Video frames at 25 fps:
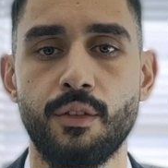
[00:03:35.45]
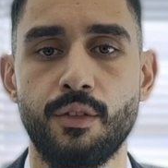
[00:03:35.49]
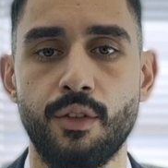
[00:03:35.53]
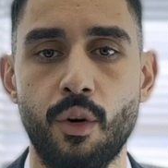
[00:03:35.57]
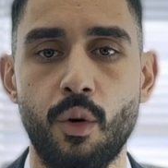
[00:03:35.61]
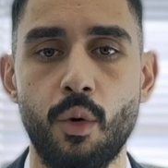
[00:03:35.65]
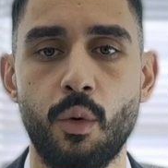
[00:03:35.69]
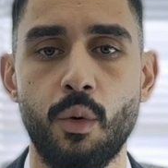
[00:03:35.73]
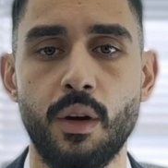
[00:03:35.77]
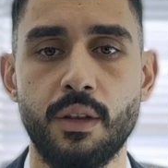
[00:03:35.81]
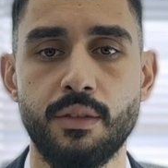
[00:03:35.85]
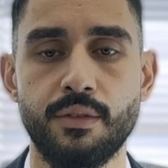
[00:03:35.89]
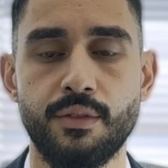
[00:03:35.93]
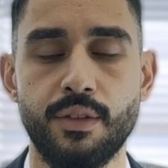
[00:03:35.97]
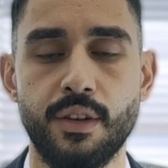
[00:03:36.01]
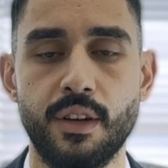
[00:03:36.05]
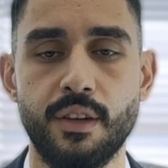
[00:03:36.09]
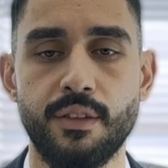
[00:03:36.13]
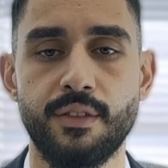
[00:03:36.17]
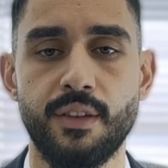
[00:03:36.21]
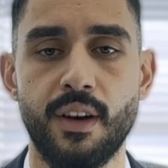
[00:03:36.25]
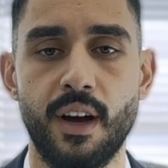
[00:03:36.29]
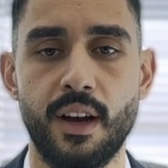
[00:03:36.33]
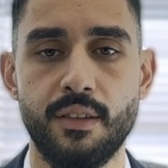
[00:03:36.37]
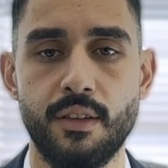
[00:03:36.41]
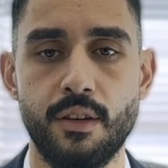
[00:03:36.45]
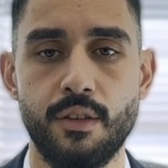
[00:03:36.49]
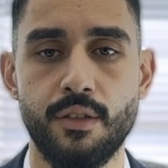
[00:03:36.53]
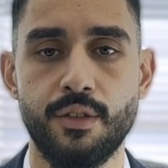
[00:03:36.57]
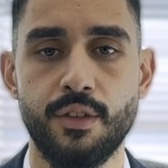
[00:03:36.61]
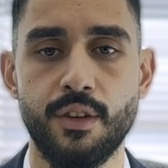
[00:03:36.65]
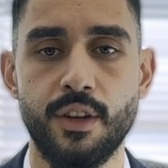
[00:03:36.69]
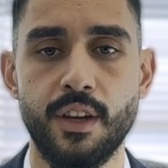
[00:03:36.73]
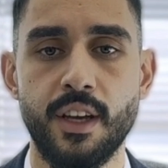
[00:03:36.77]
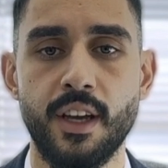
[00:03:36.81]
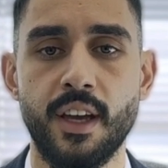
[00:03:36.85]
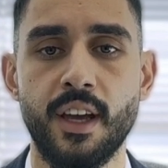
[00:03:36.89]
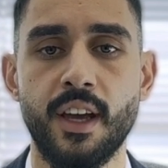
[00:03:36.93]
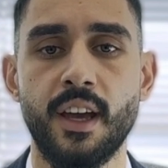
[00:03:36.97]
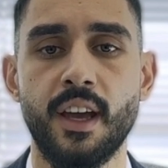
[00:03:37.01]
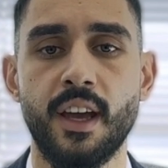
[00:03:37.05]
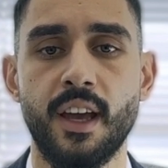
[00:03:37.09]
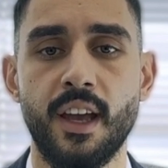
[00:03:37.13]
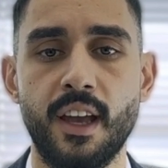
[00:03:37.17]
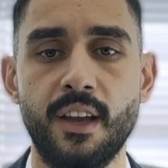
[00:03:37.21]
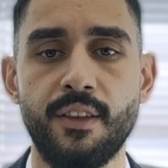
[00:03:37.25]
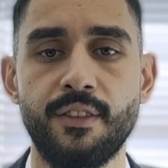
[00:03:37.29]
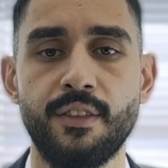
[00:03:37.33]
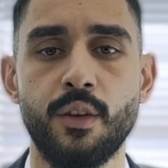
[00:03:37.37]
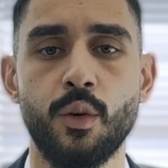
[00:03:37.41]
413503
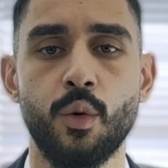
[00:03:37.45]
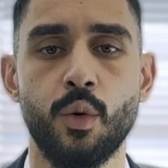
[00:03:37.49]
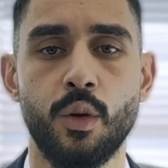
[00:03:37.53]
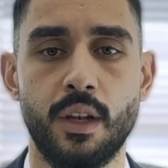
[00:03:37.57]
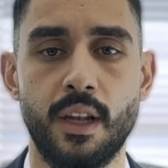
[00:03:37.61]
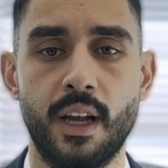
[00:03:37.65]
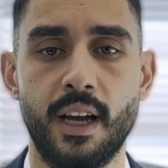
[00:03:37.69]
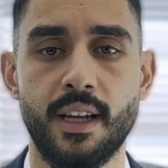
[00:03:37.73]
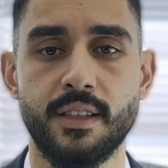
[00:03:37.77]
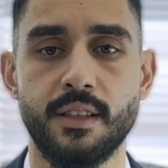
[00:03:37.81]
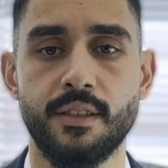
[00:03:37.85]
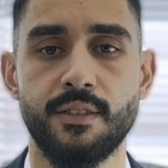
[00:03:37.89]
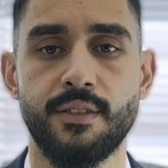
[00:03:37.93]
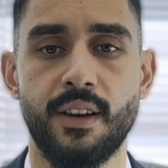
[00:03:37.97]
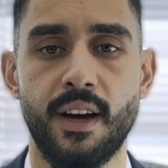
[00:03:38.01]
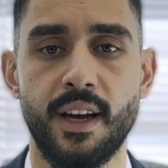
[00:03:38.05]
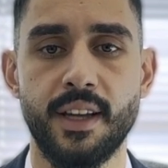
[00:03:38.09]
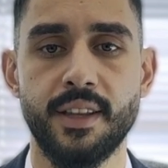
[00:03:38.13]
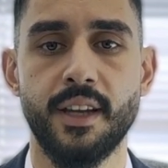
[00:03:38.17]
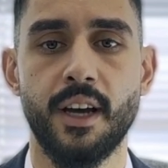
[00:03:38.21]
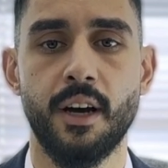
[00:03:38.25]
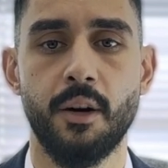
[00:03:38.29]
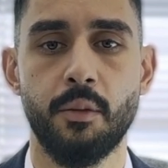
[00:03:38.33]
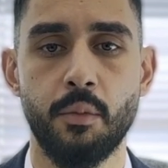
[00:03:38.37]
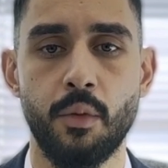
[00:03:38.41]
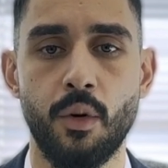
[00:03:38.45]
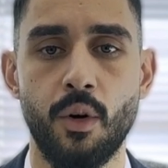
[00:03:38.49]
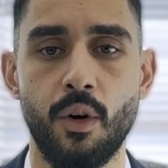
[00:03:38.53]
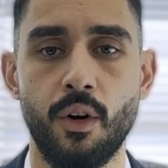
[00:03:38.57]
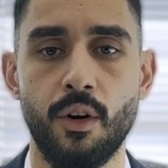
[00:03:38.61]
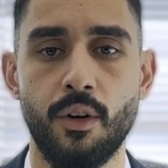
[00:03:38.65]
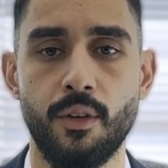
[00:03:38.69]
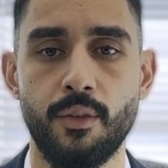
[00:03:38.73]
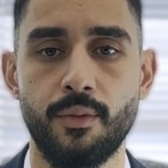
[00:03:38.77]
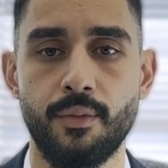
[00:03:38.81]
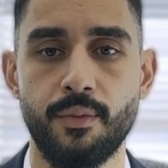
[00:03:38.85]
if you would like to find out more.